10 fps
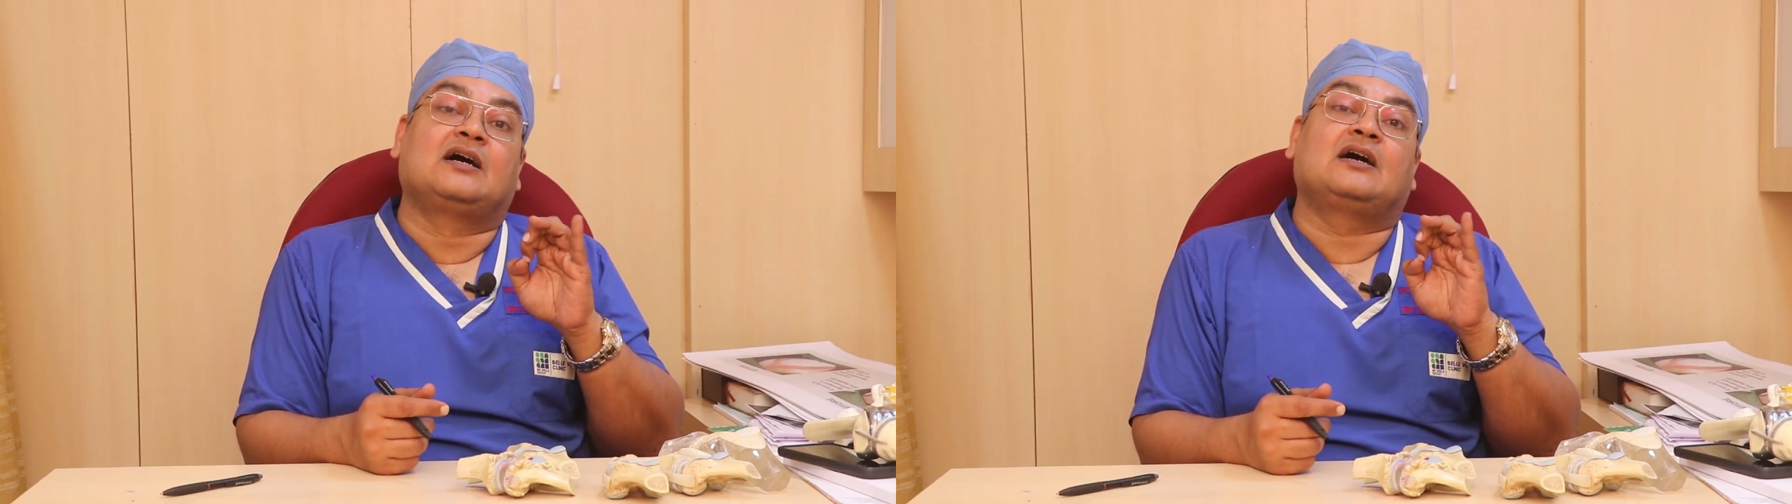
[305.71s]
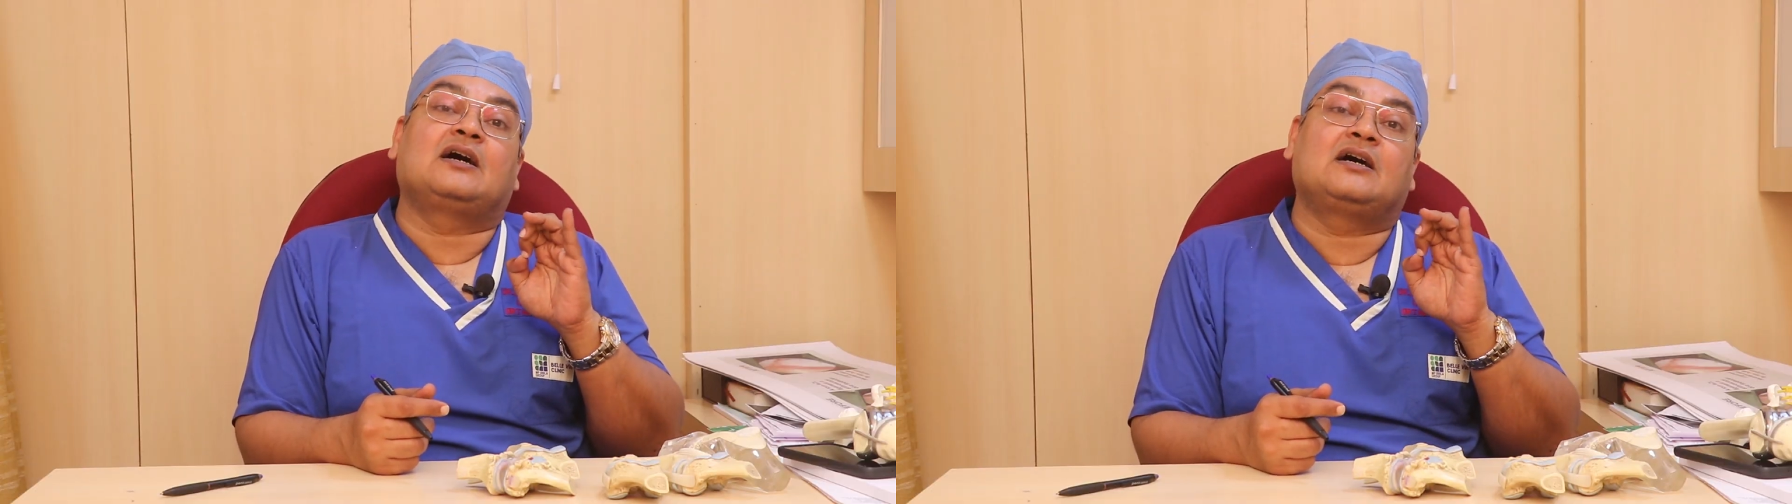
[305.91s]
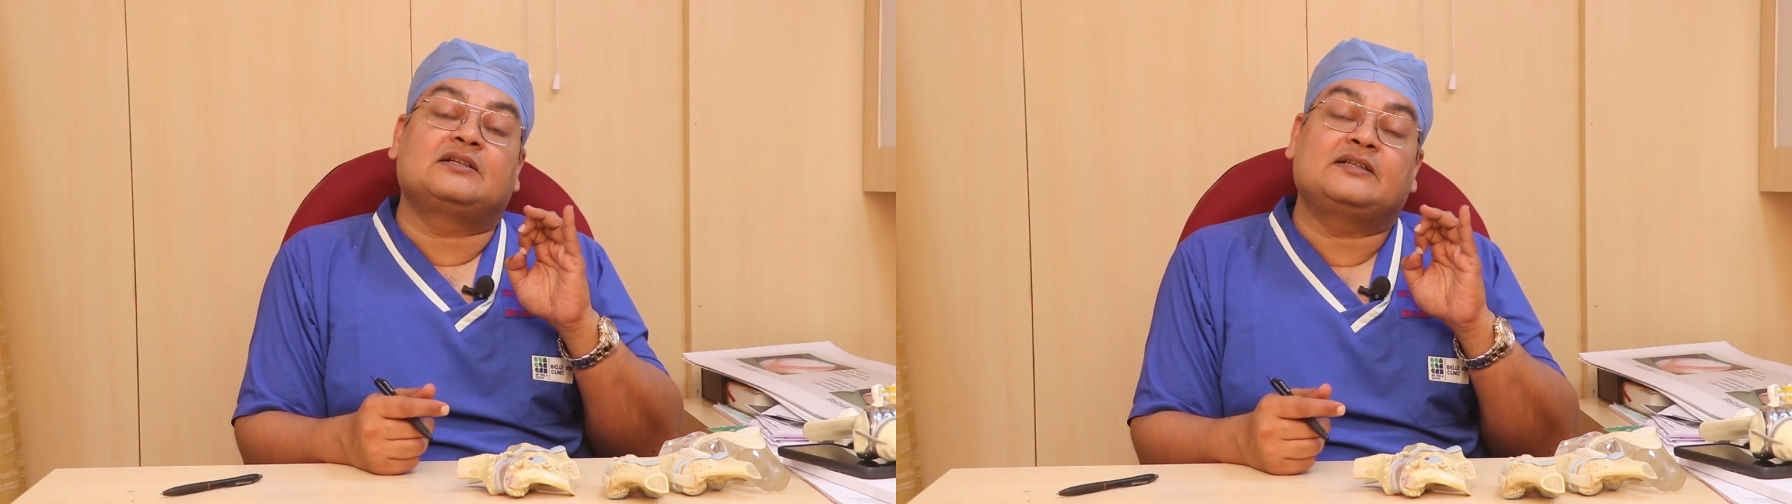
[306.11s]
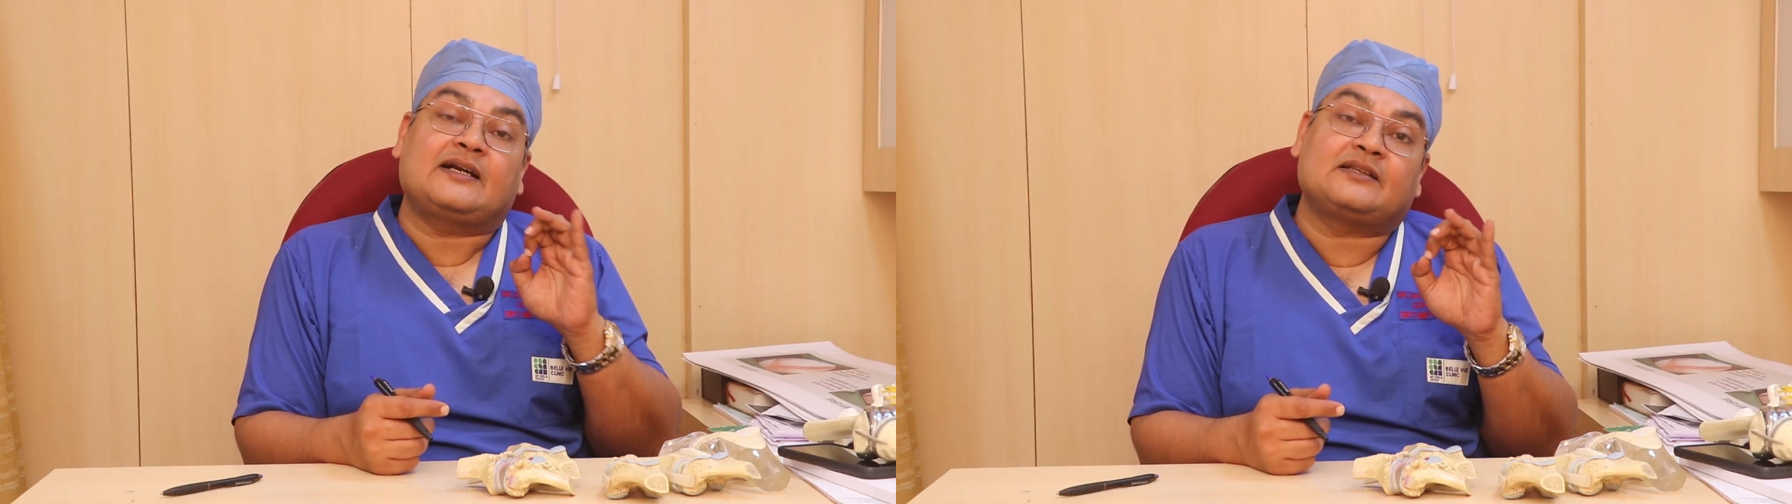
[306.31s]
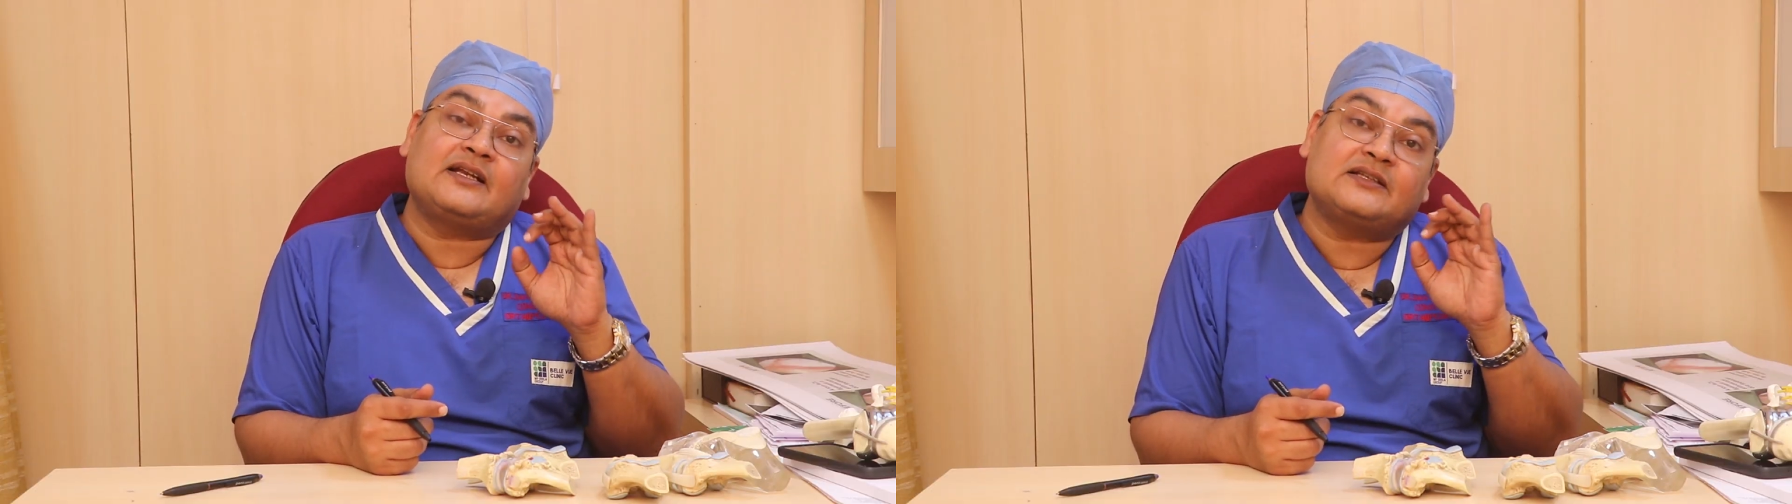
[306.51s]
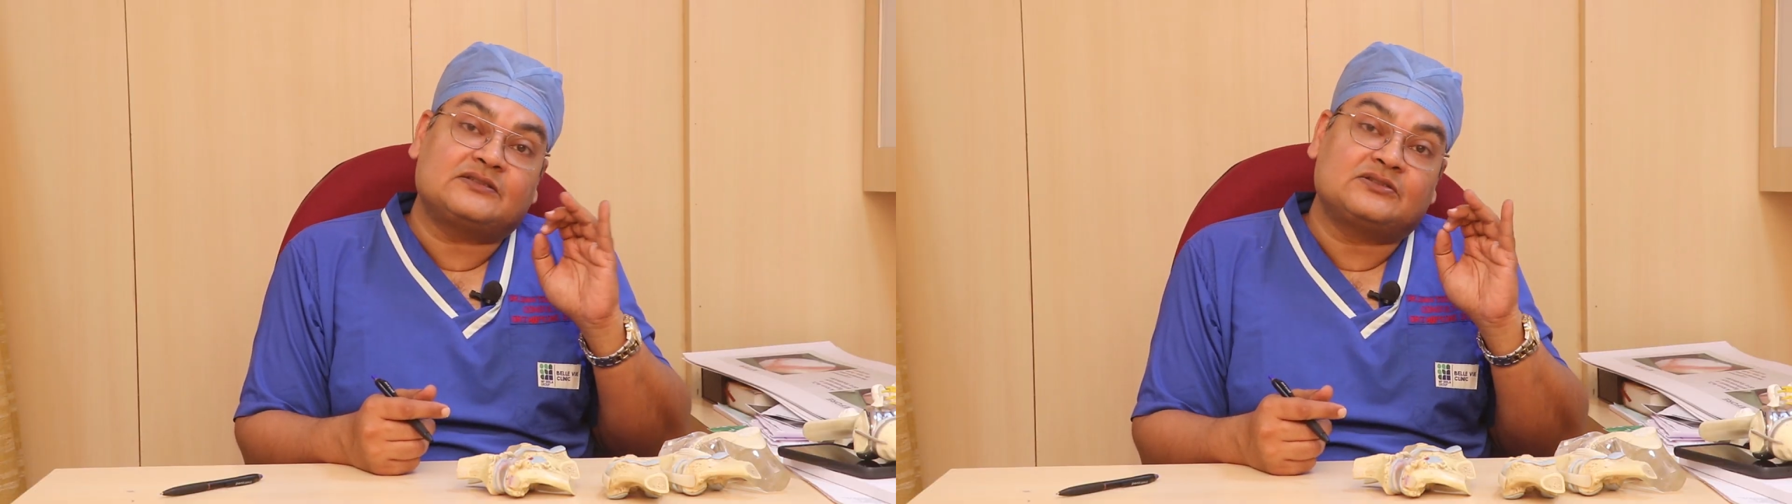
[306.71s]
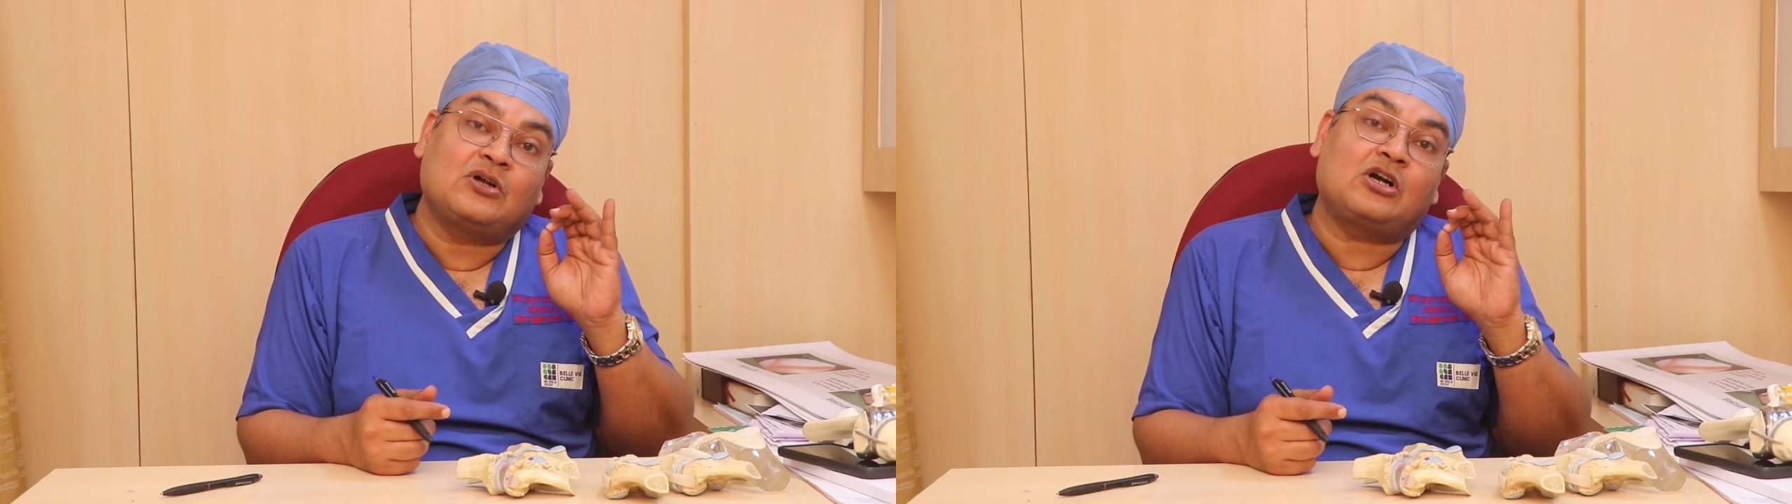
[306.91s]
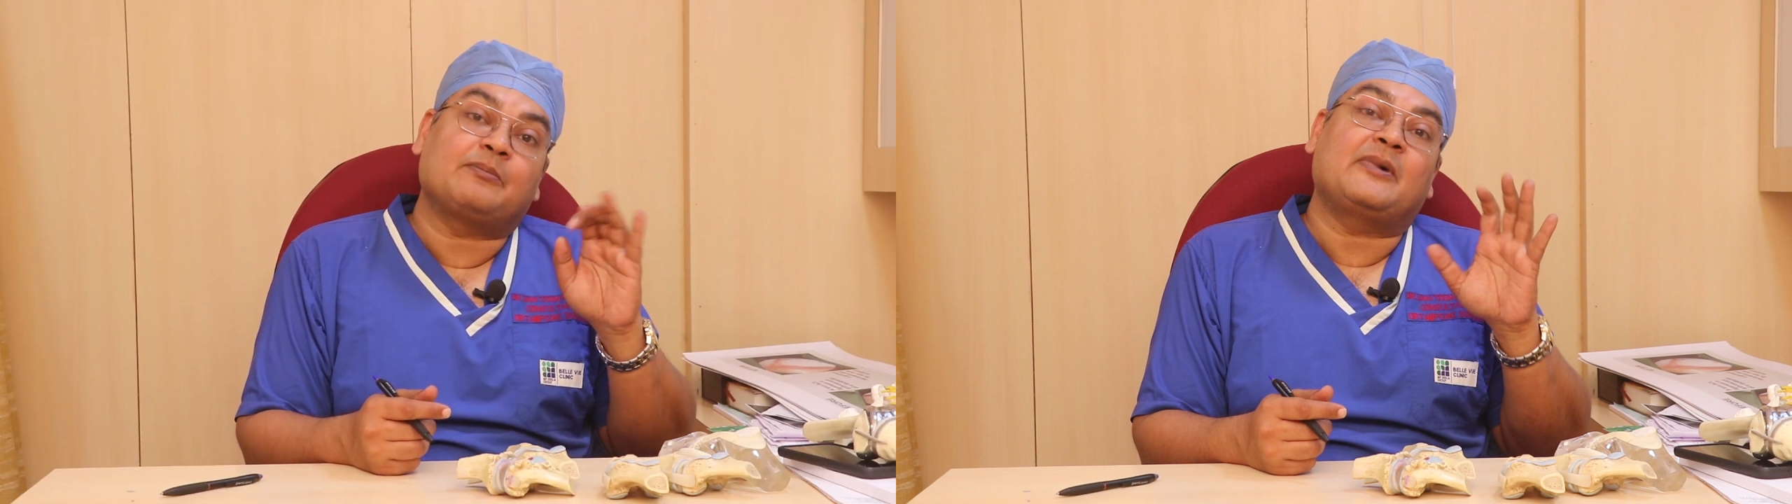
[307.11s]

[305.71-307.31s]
that there is not